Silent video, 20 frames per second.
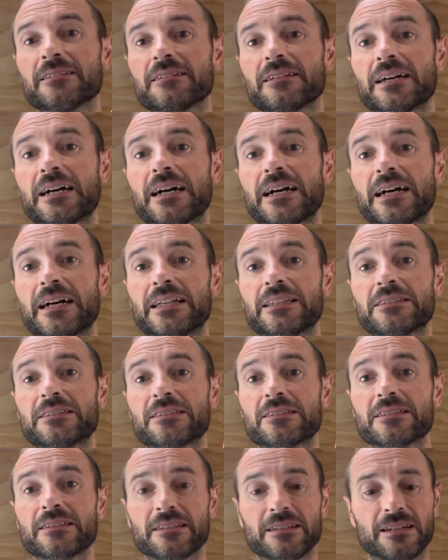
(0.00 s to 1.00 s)

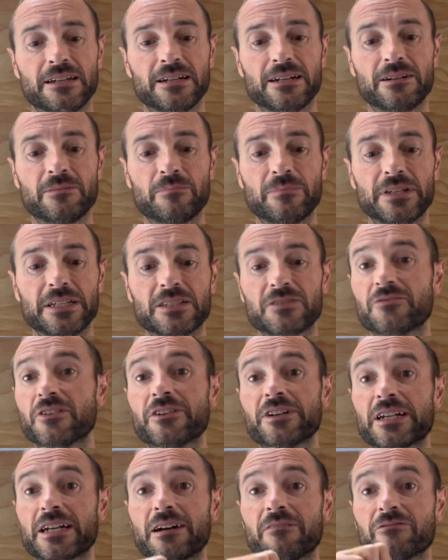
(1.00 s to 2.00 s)
and it's
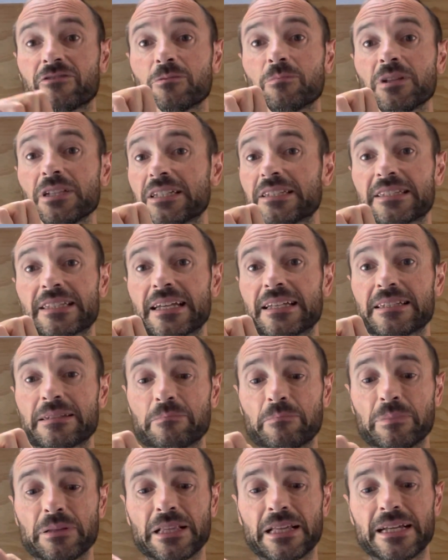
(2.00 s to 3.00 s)
very comfortable. It stays
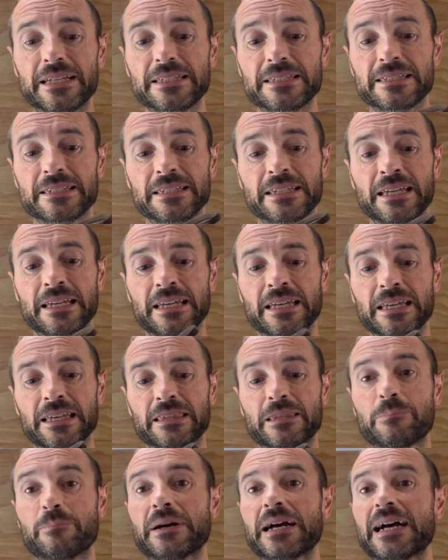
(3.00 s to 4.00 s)
in place.
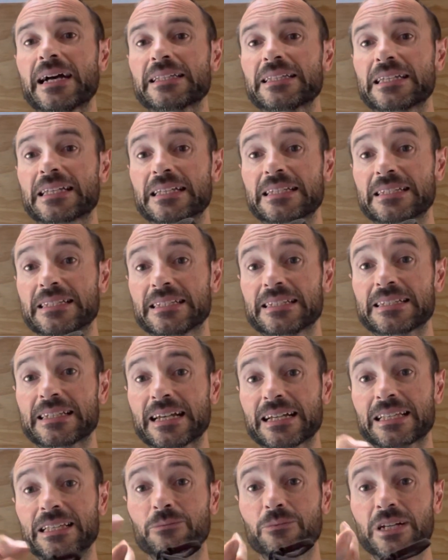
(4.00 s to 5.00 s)
The padding is
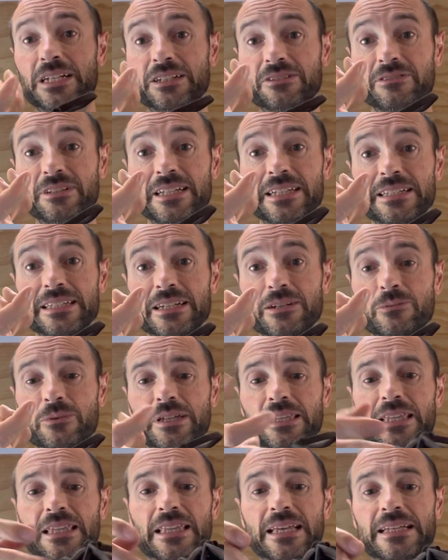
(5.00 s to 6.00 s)
exactly where you need it,
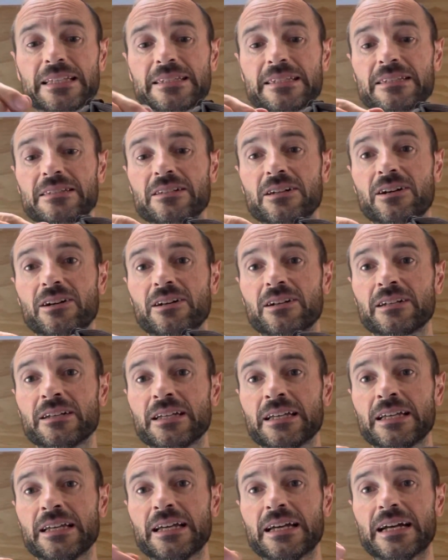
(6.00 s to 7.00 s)
where the laces are,
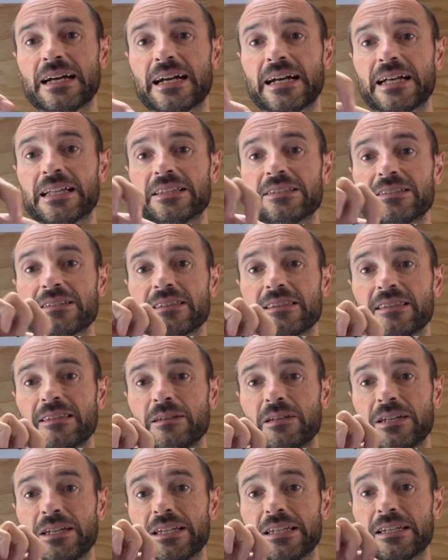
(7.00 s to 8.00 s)
and
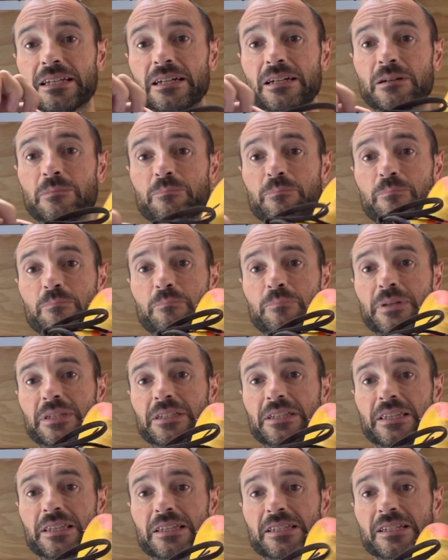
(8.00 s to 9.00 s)
the bit
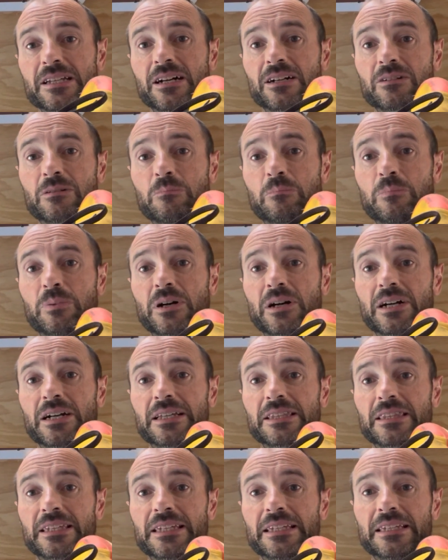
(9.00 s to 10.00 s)
of the tongue
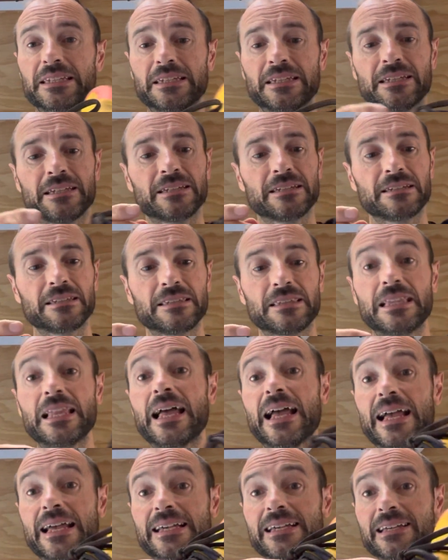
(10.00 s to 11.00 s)
by the
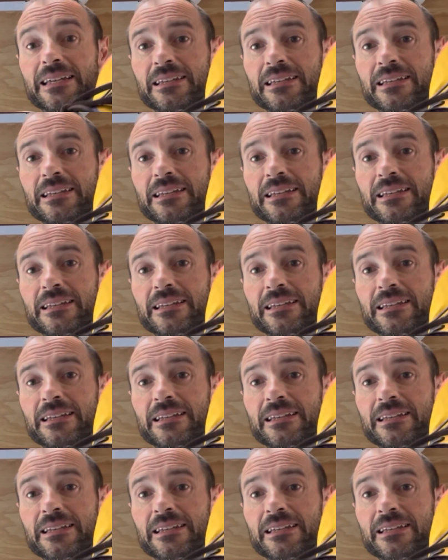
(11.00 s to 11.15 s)
leg